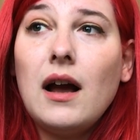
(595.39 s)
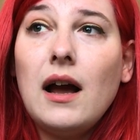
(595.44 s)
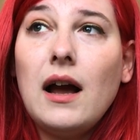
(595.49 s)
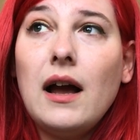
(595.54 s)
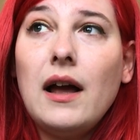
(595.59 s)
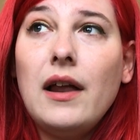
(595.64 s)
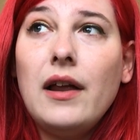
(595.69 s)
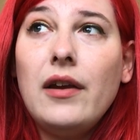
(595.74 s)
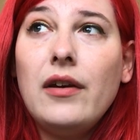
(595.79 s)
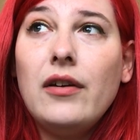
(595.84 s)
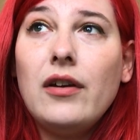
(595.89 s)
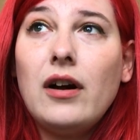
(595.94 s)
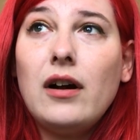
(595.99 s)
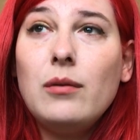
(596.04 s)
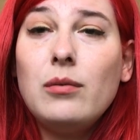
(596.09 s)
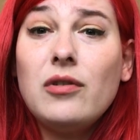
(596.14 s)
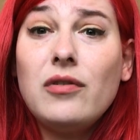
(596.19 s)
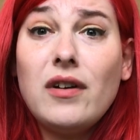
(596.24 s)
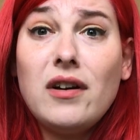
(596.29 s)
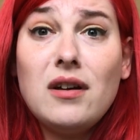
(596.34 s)
And
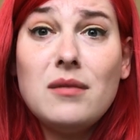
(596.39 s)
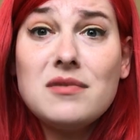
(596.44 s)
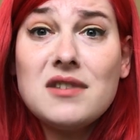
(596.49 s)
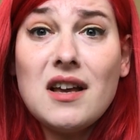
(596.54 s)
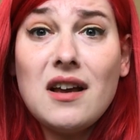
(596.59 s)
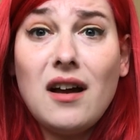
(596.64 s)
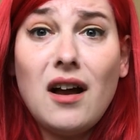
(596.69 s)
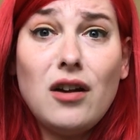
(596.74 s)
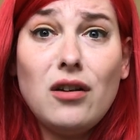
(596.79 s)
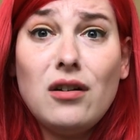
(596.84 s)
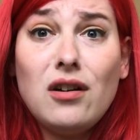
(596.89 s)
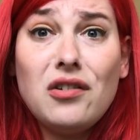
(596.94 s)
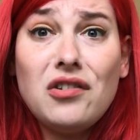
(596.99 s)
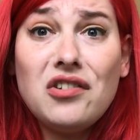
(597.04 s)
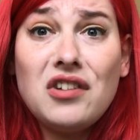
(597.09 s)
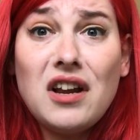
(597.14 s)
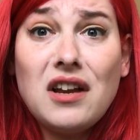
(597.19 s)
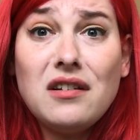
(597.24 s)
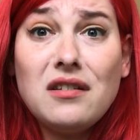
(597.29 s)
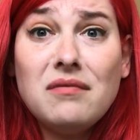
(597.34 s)
I was very upset. I don't
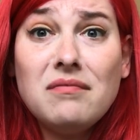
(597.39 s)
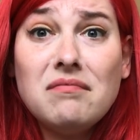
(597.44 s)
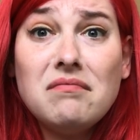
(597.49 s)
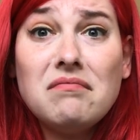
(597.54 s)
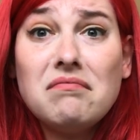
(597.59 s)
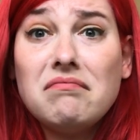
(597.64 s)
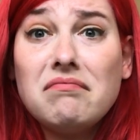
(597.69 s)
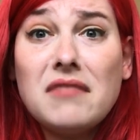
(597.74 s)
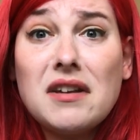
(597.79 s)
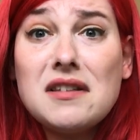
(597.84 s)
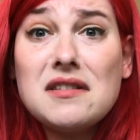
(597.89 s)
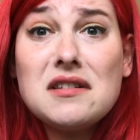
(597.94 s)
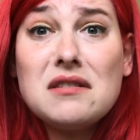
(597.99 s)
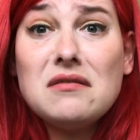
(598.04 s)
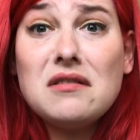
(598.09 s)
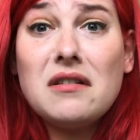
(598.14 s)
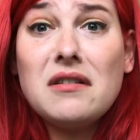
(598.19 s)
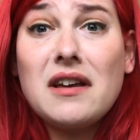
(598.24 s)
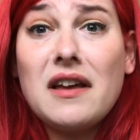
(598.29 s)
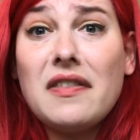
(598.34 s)
understand. I
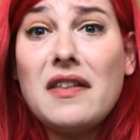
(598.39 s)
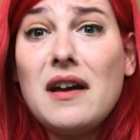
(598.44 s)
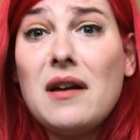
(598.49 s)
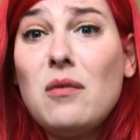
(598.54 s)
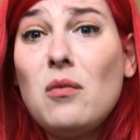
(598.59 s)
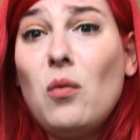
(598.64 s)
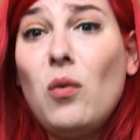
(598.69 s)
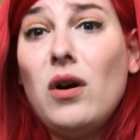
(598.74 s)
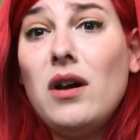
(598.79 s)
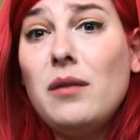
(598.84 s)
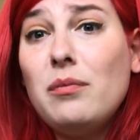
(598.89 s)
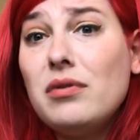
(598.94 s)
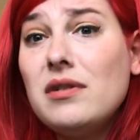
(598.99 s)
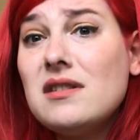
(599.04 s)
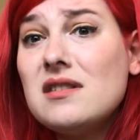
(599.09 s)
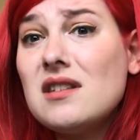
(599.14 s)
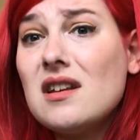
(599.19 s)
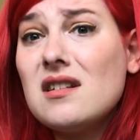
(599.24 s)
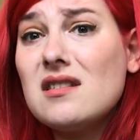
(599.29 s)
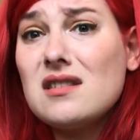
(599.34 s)
still don't get that. Why a
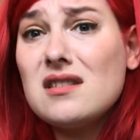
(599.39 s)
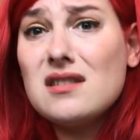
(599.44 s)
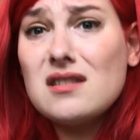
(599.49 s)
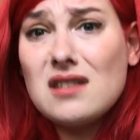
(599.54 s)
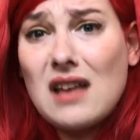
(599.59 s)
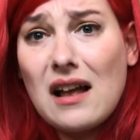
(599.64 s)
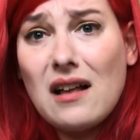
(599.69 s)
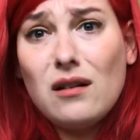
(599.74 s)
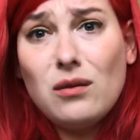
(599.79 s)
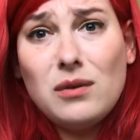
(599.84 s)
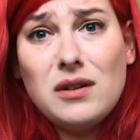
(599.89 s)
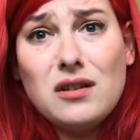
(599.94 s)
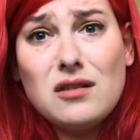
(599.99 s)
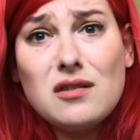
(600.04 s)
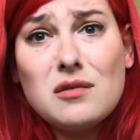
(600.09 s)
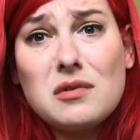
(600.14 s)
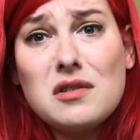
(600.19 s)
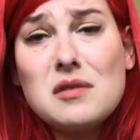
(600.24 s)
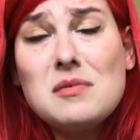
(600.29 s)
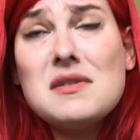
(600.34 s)
princess? It's Halloween,
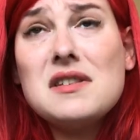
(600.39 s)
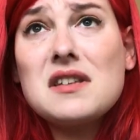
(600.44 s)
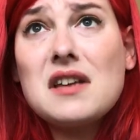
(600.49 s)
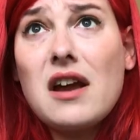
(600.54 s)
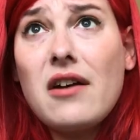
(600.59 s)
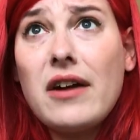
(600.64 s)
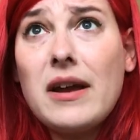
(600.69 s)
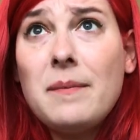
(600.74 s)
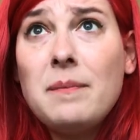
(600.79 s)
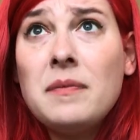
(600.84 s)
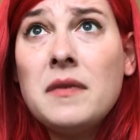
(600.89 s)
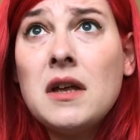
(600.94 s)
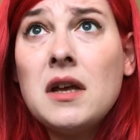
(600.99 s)
you're supposed to be scary.